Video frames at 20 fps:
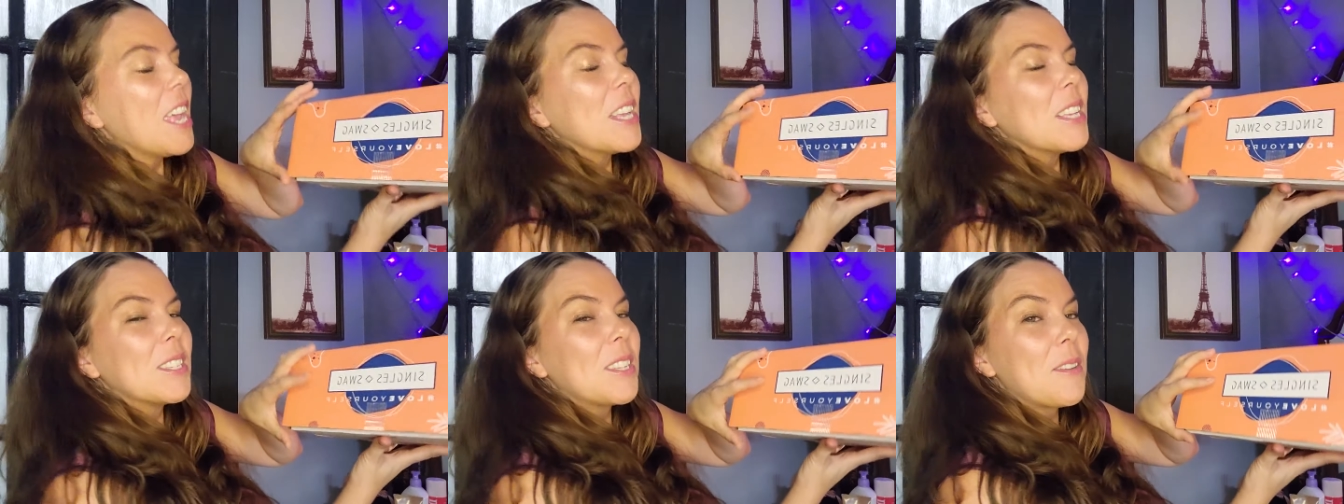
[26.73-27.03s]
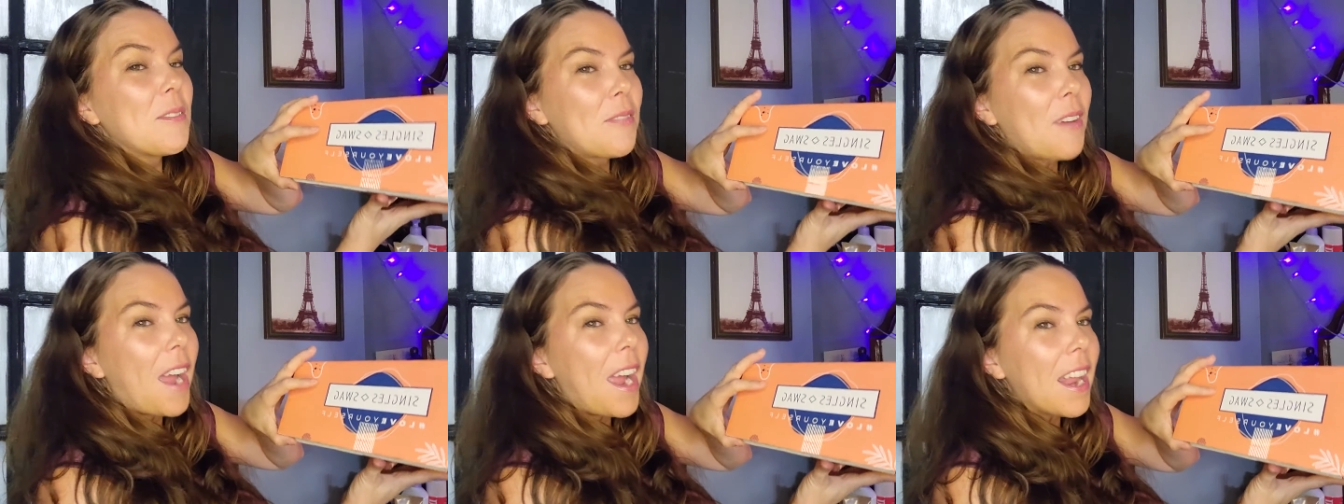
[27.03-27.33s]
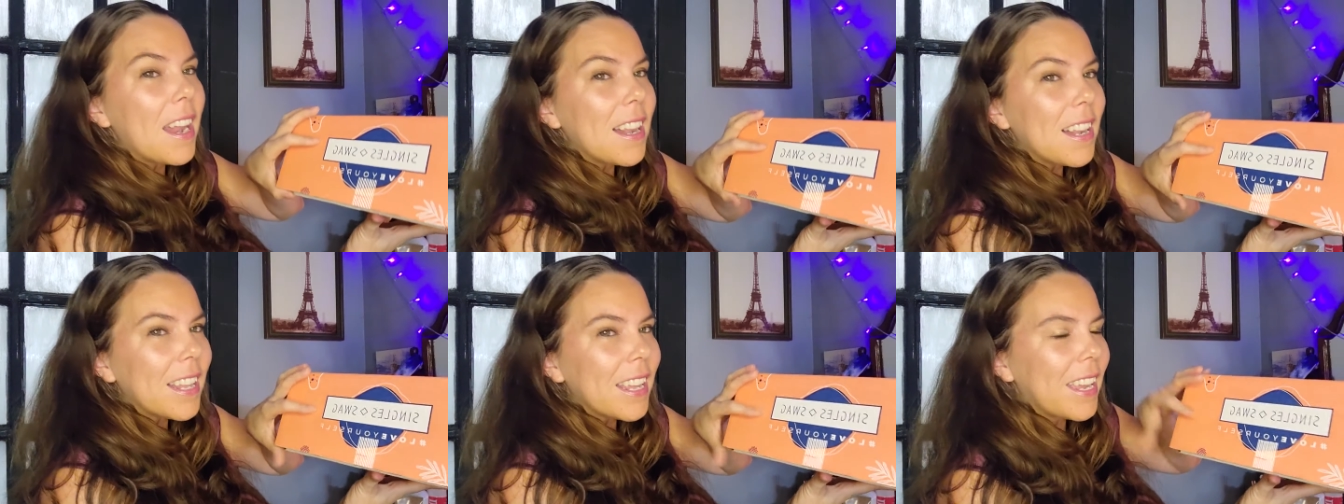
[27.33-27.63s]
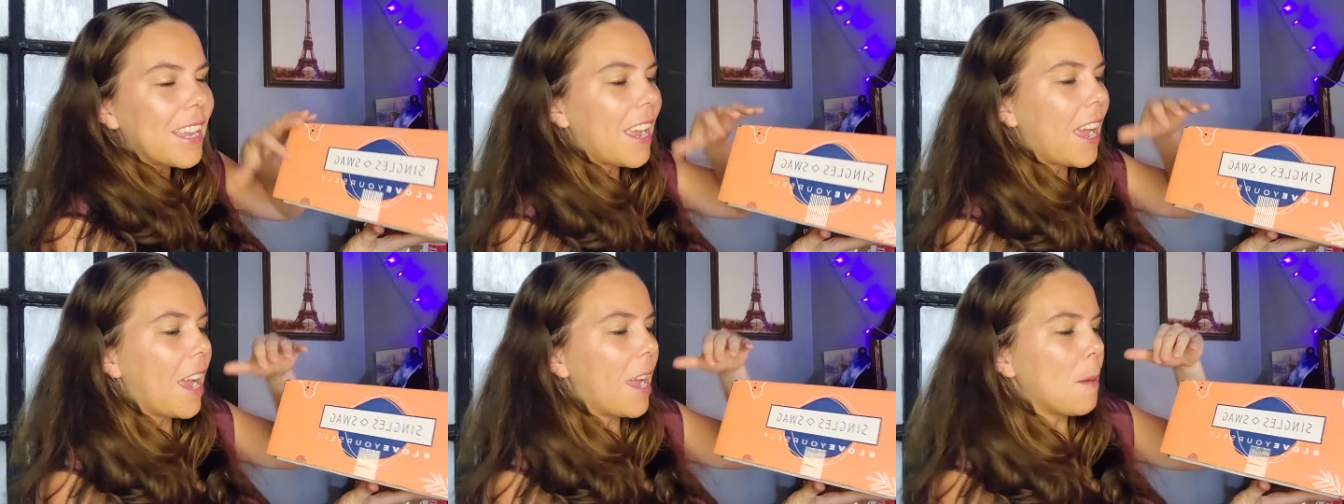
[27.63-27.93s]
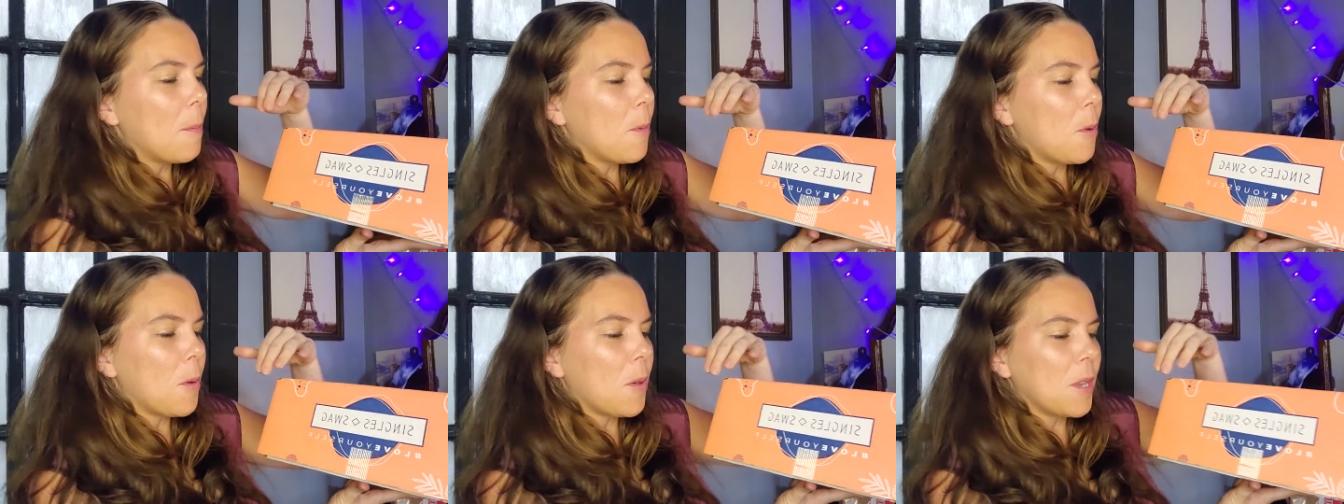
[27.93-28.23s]
So finally,
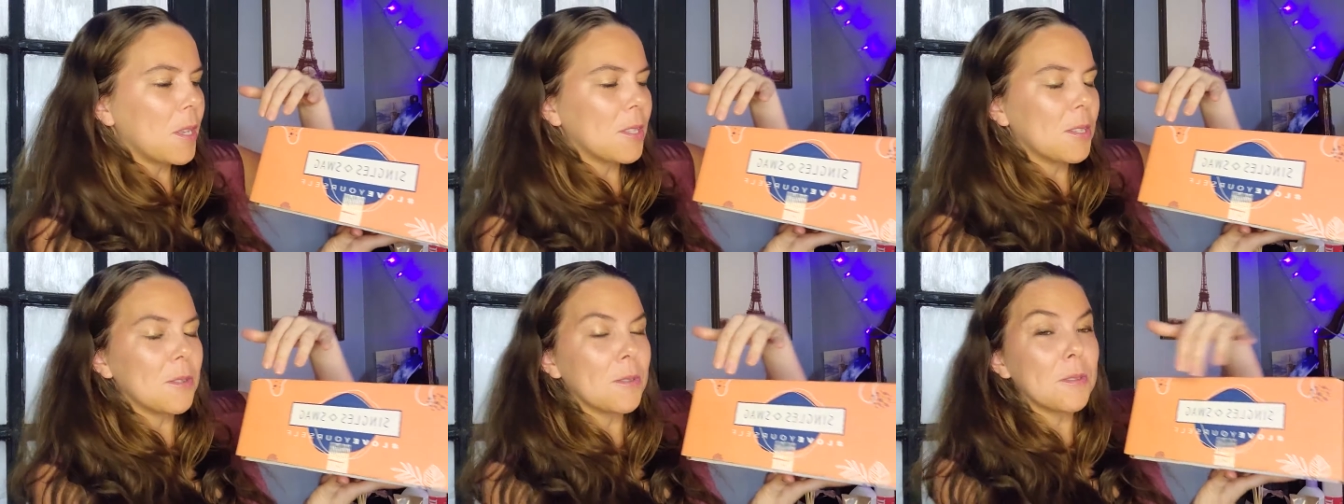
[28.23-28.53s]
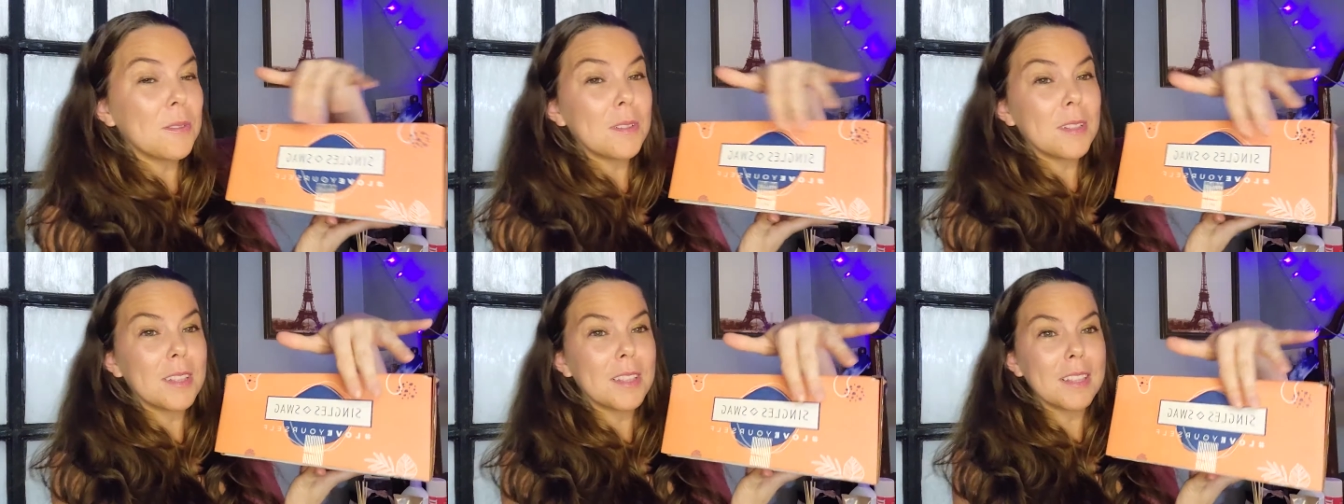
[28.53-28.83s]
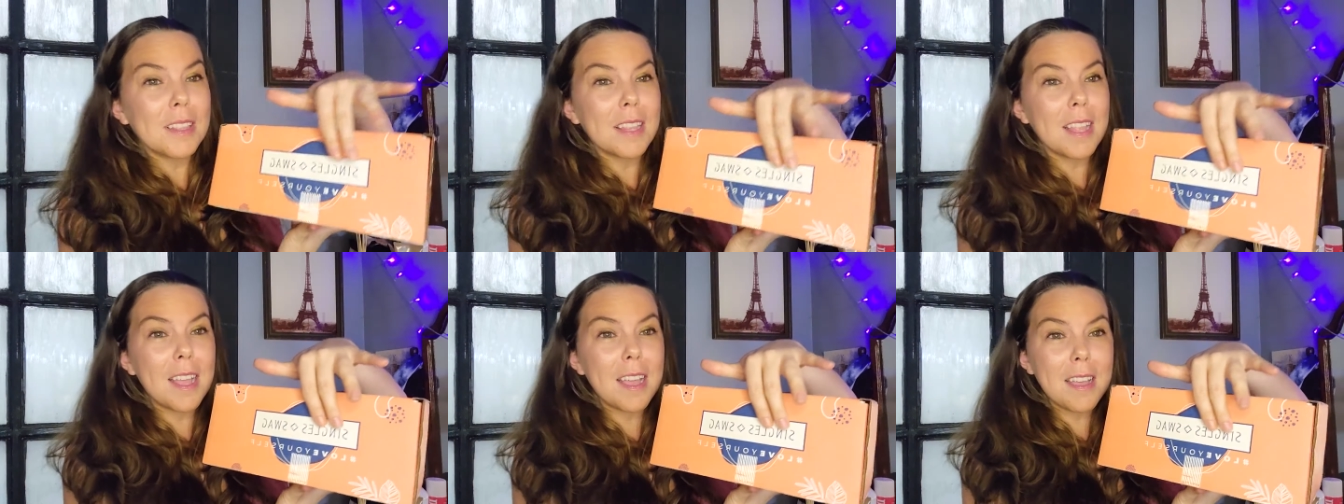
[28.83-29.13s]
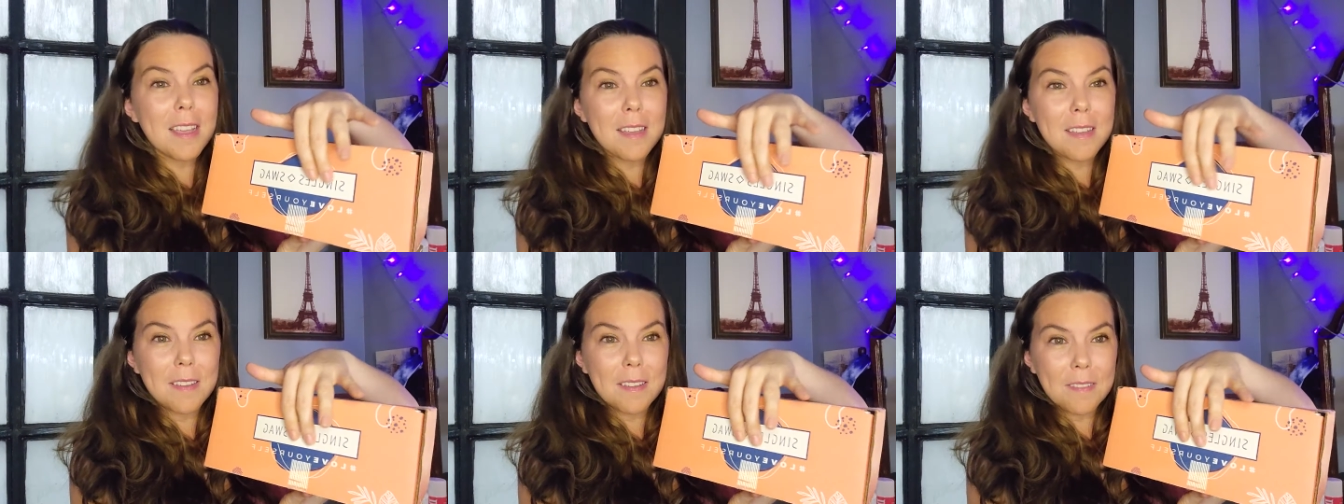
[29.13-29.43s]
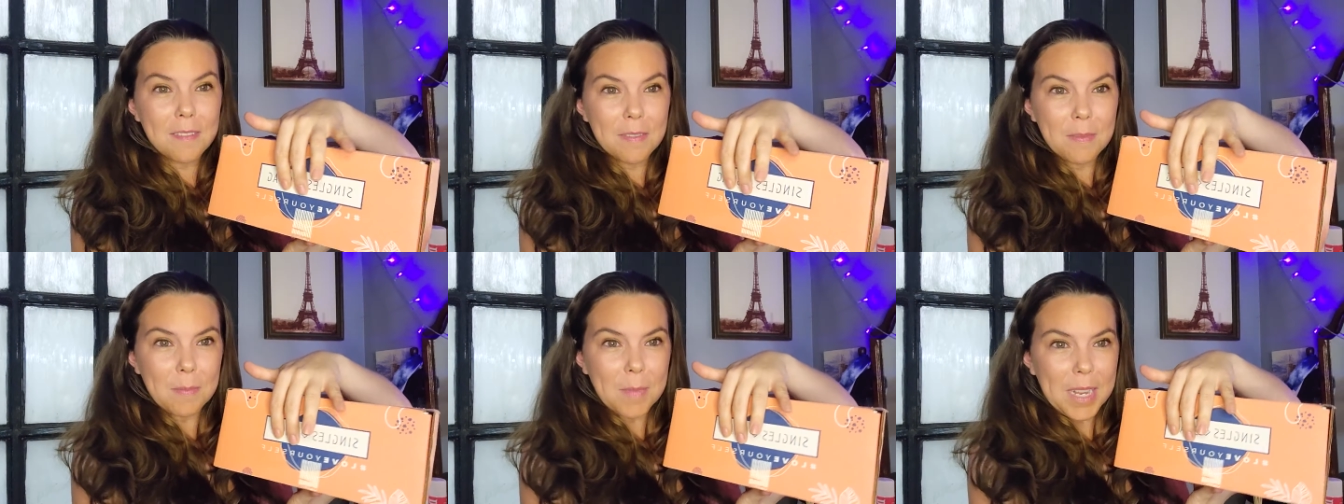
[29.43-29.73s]
I'm going to
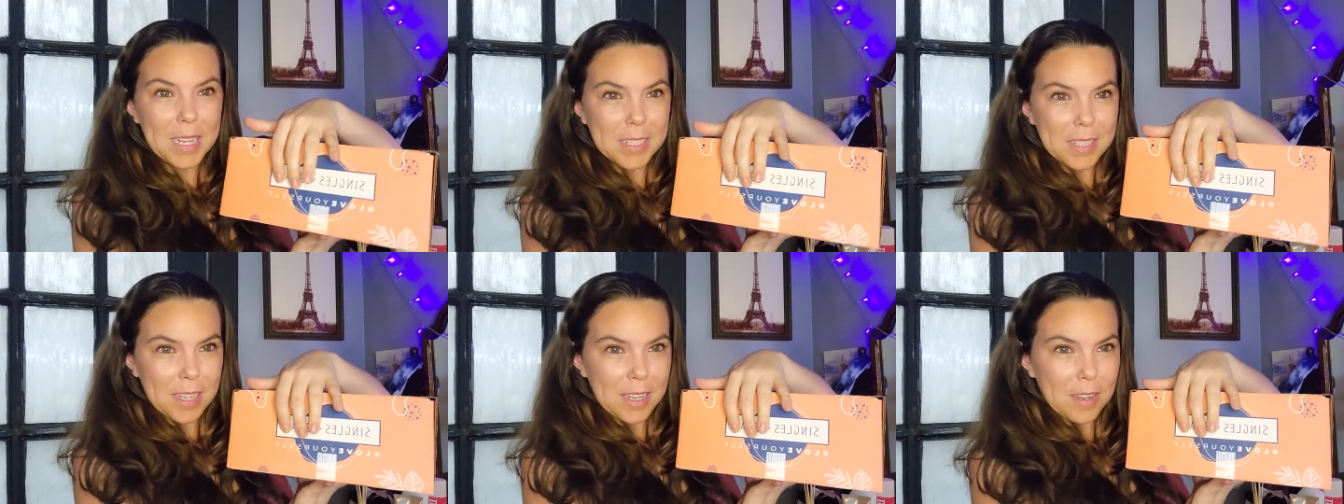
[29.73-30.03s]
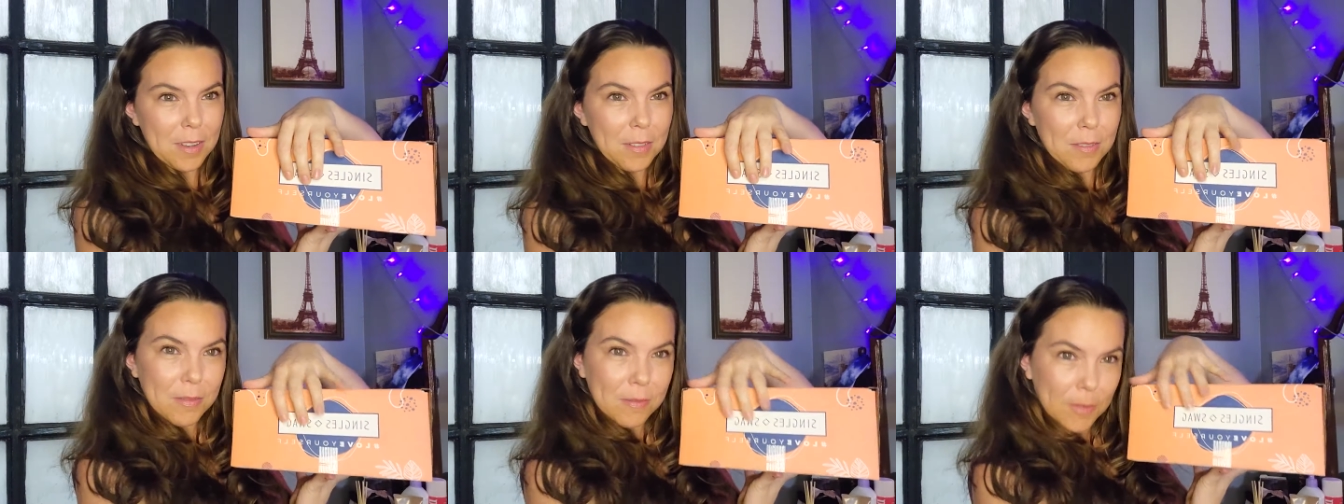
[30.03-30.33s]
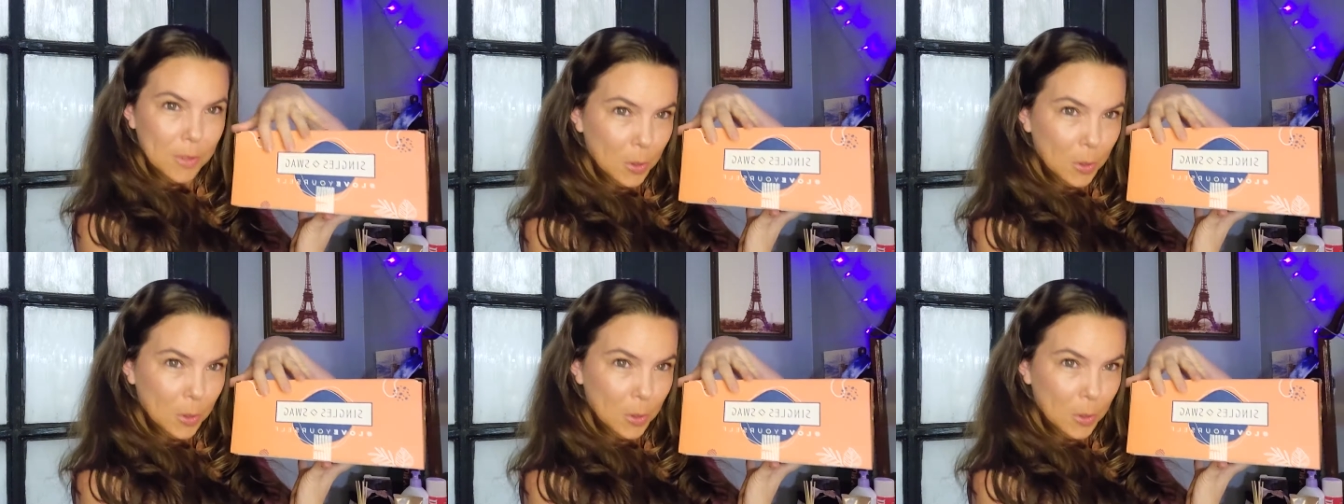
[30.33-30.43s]
love myself,